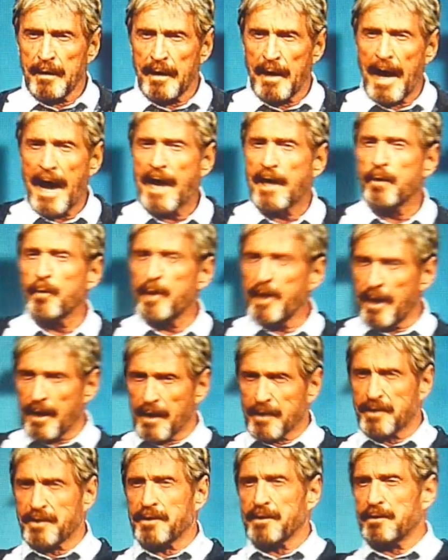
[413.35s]

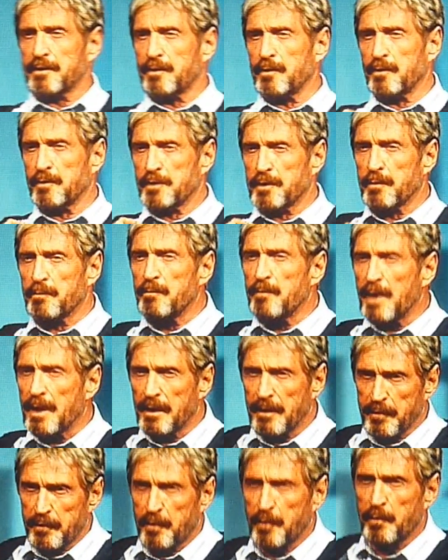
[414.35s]
acquiesce to
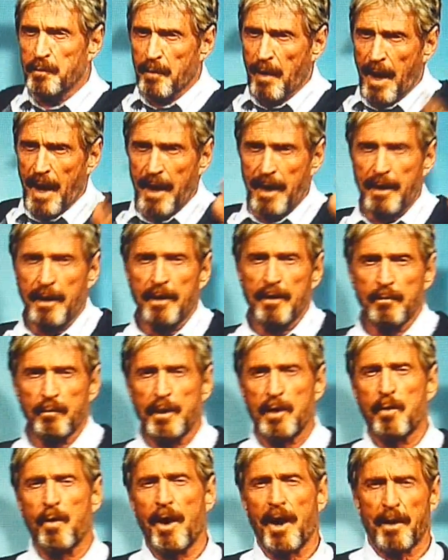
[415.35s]
submitting to my
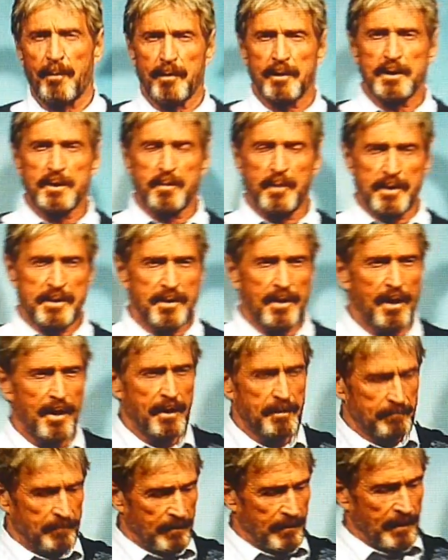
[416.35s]
requirements, which are,
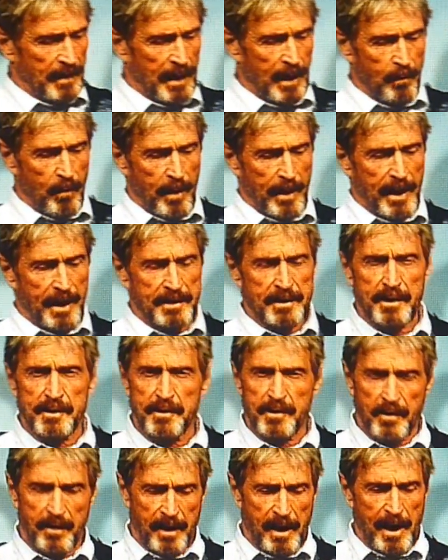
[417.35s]
I want access
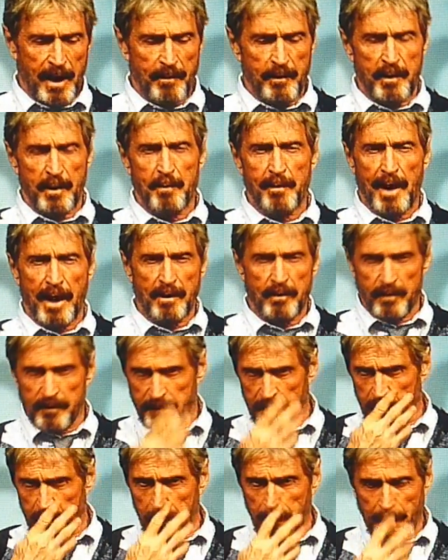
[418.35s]
to your camera, your
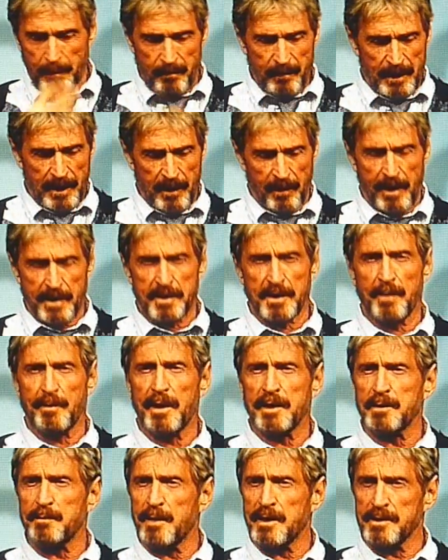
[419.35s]
microphone, your
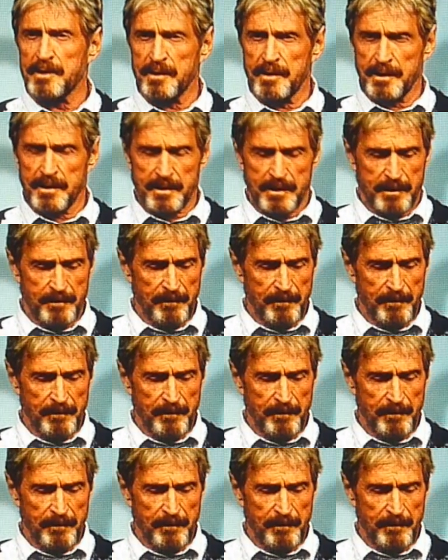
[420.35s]
SMS messages,